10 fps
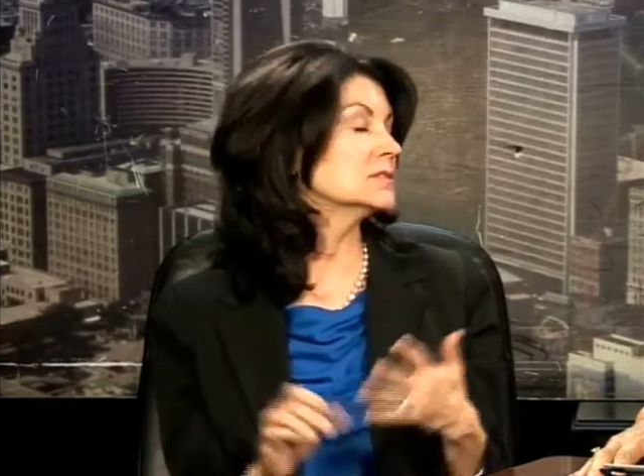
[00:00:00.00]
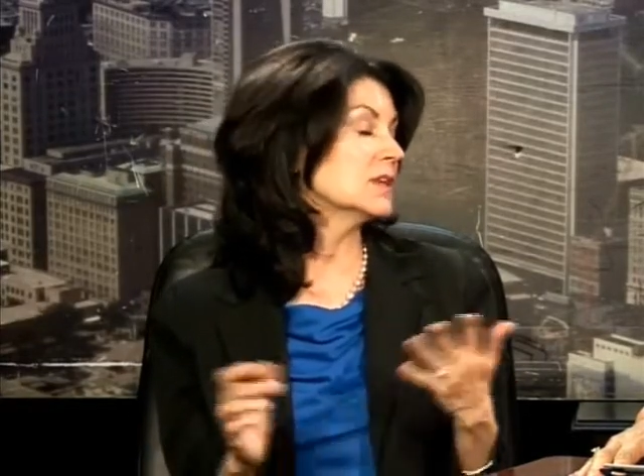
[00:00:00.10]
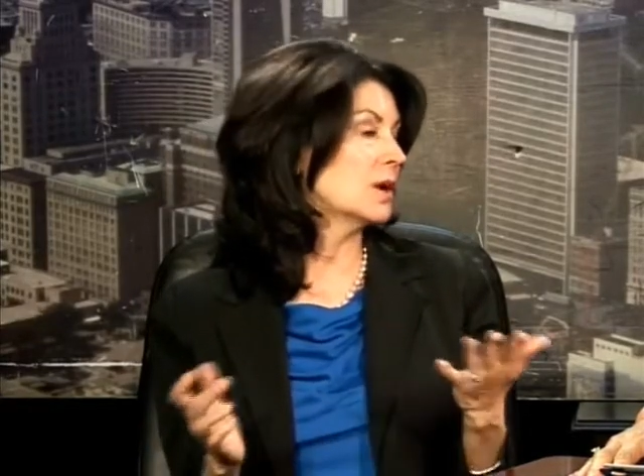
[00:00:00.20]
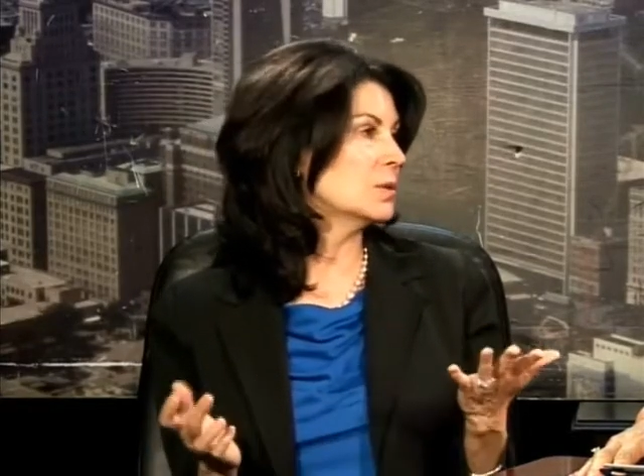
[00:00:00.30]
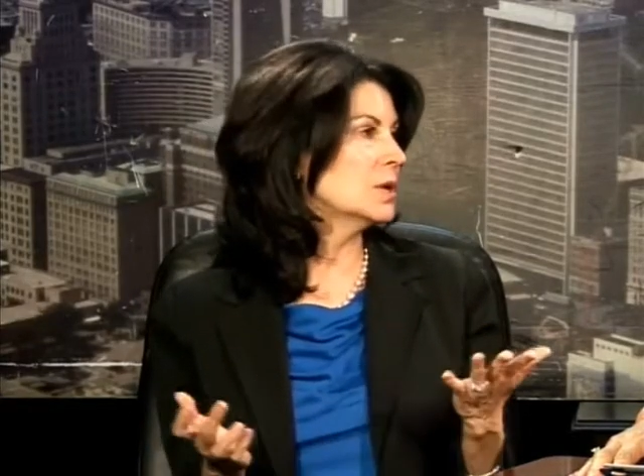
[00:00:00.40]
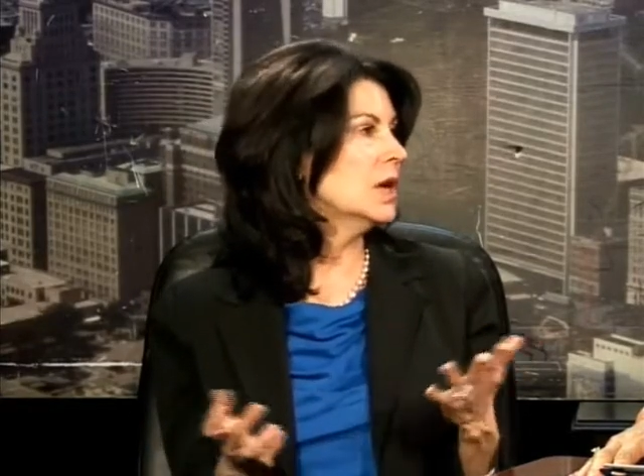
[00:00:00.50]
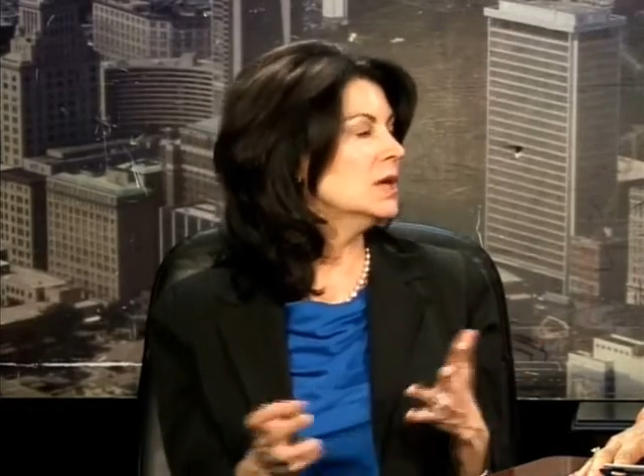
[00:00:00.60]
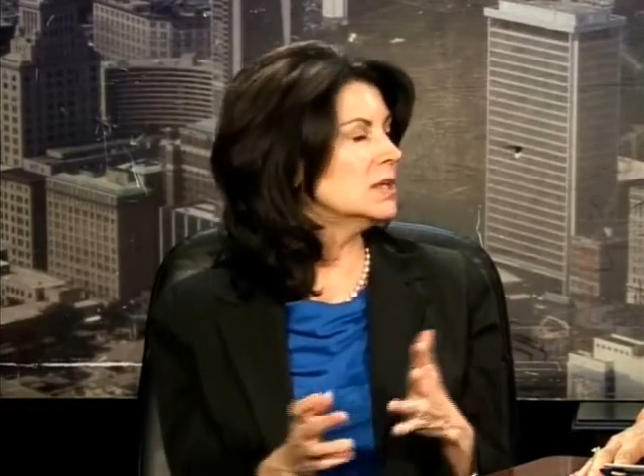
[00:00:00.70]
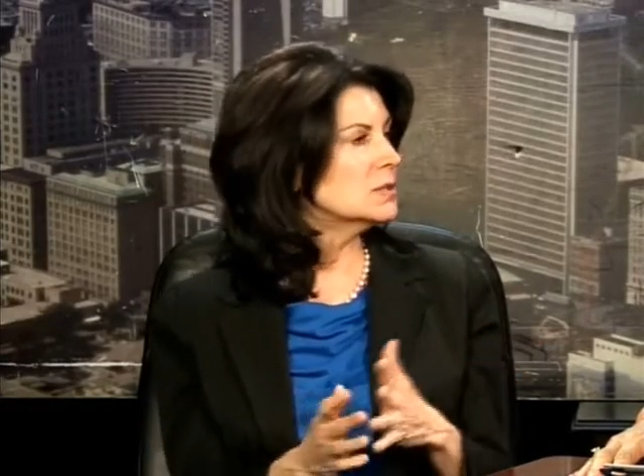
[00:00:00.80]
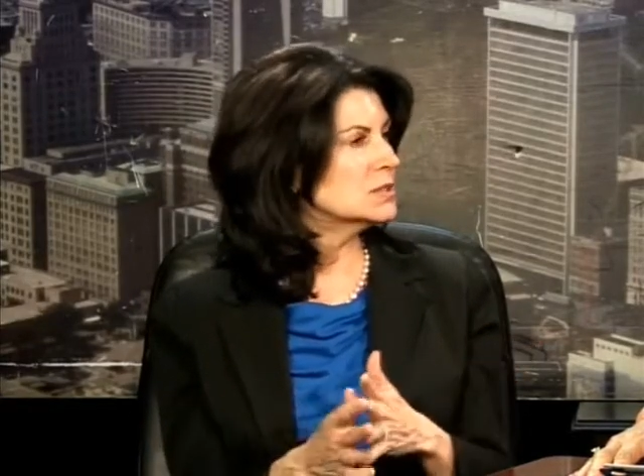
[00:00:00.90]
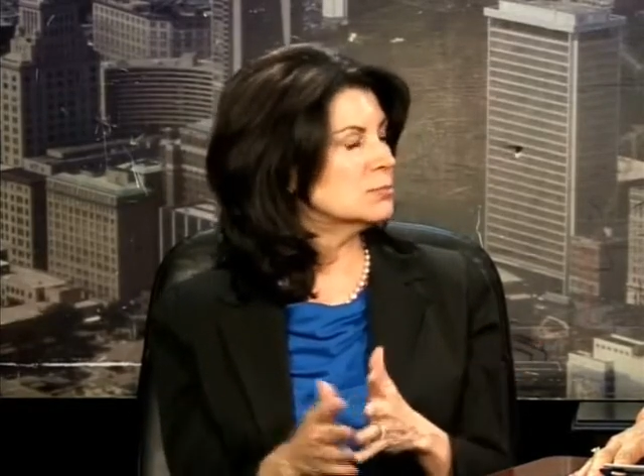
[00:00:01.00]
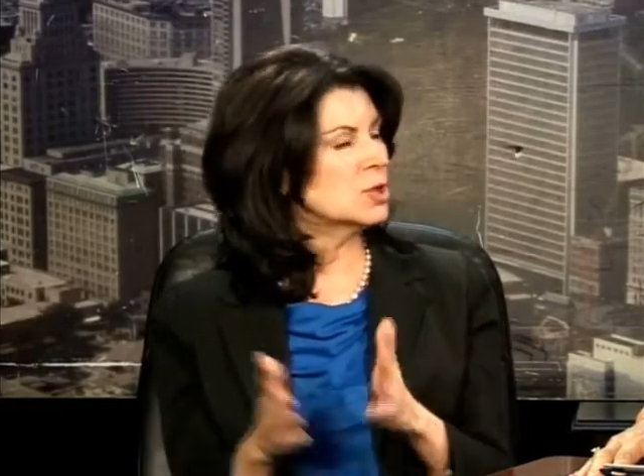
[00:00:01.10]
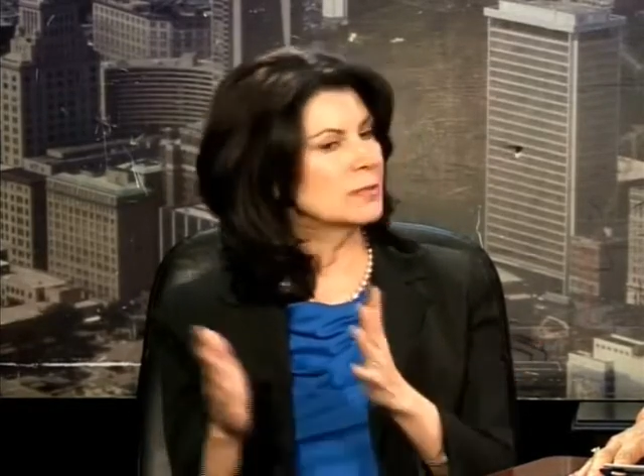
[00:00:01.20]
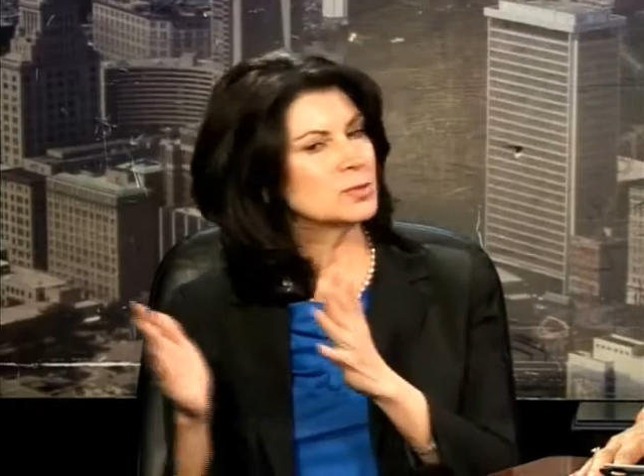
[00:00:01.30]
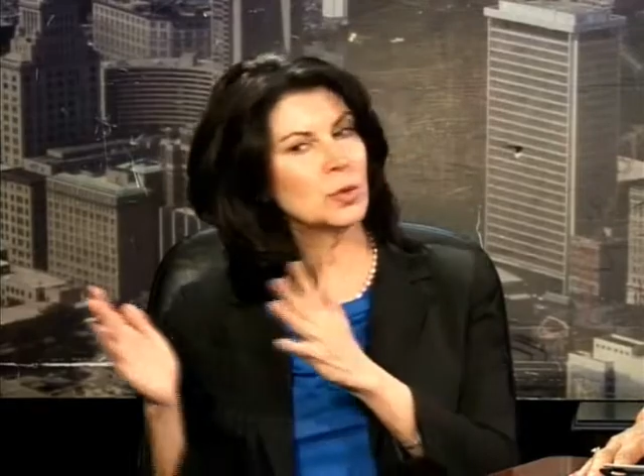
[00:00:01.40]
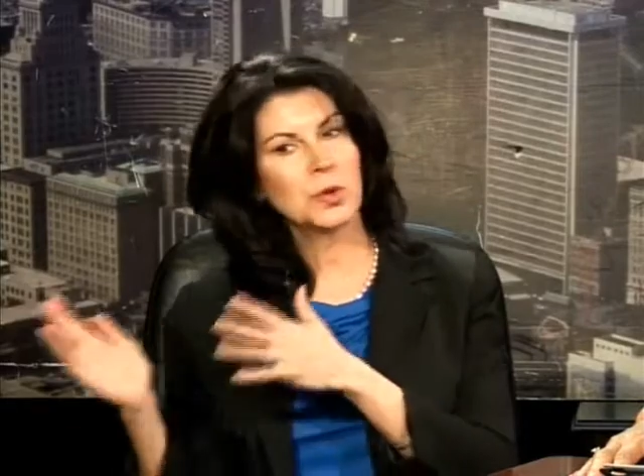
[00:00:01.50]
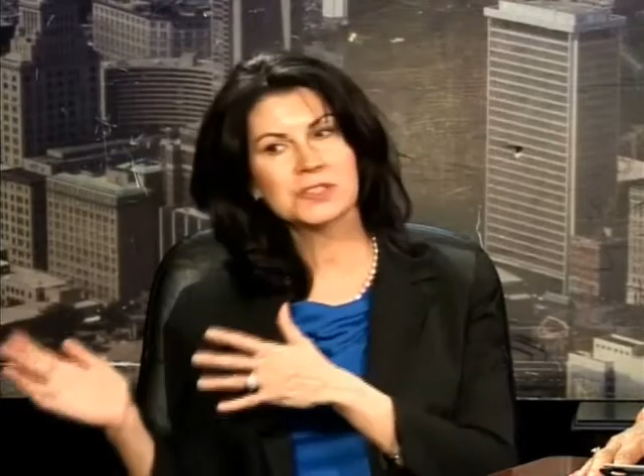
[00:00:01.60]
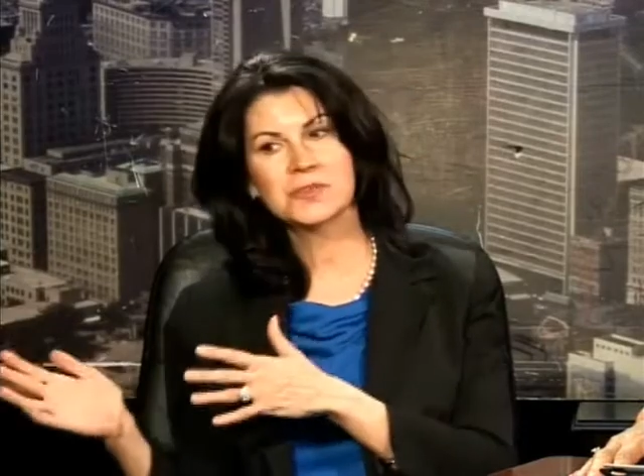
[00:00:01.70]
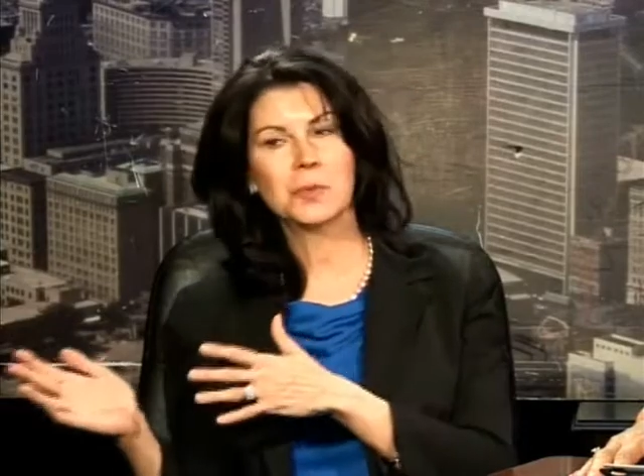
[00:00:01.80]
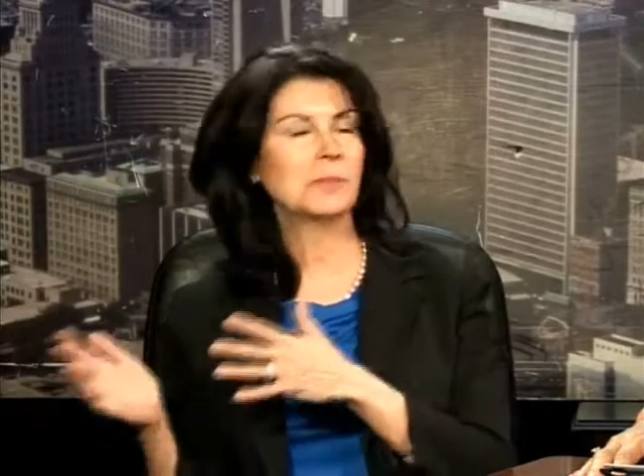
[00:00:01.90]
So, you know, sometimes what
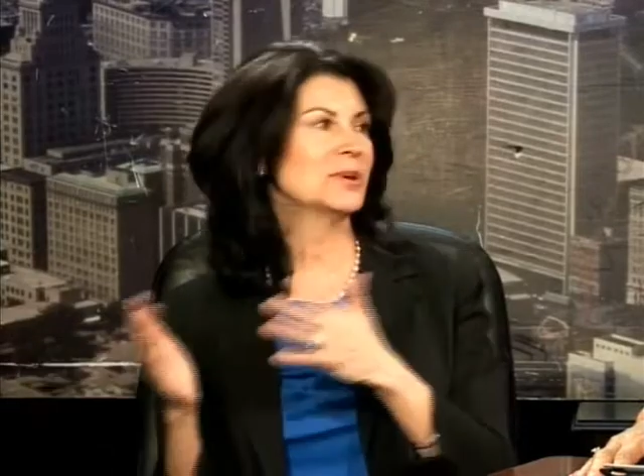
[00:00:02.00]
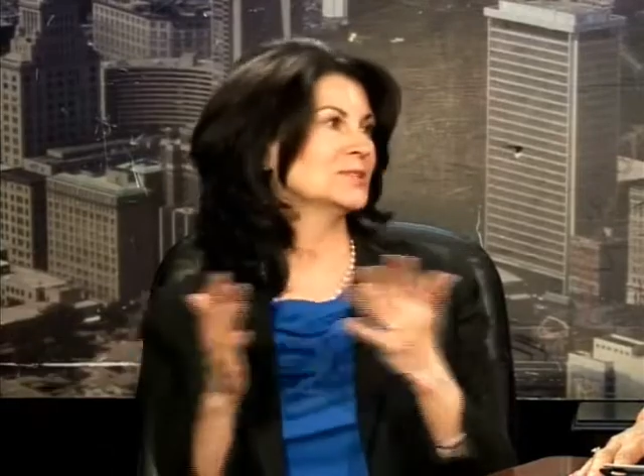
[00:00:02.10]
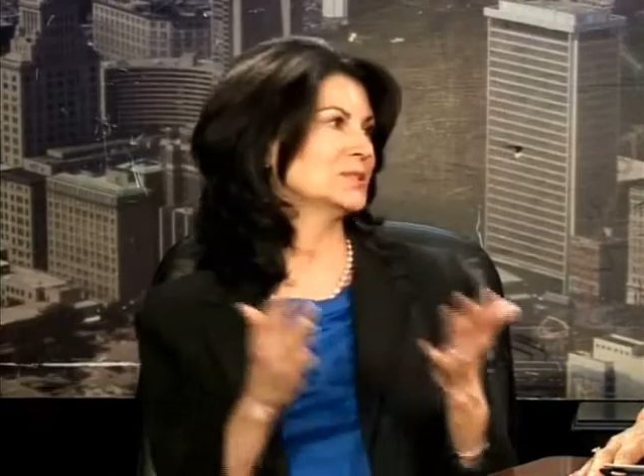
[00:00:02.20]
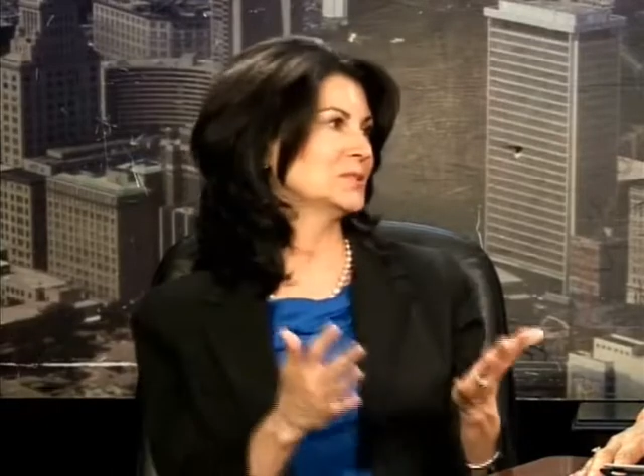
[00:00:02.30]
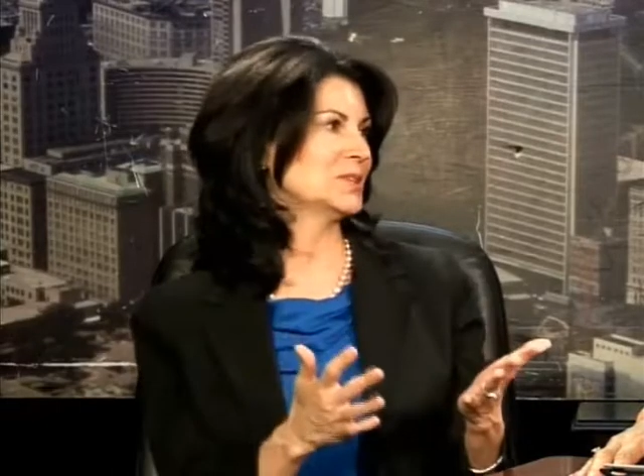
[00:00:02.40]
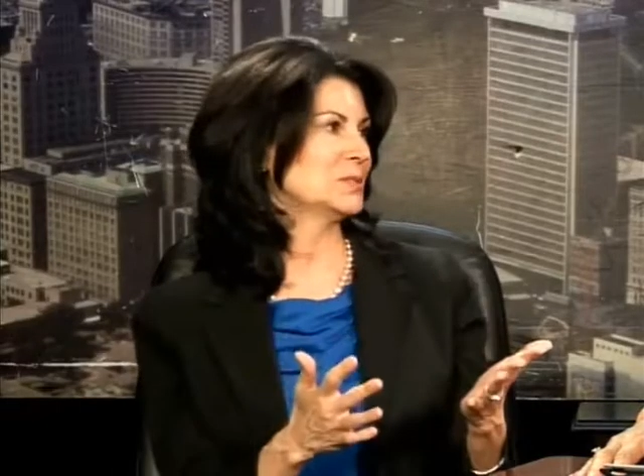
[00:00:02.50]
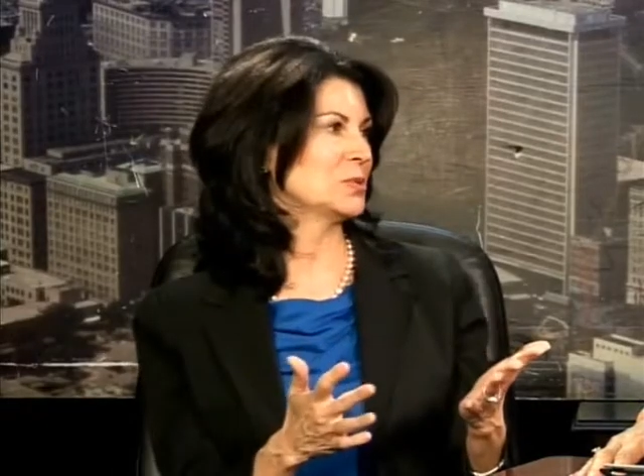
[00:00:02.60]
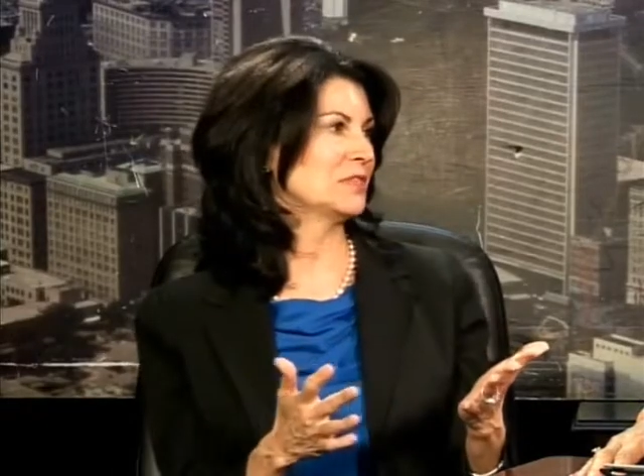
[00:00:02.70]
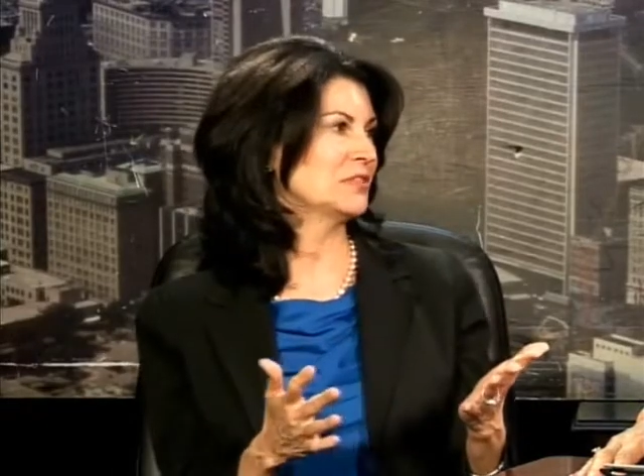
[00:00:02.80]
works for one person doesn't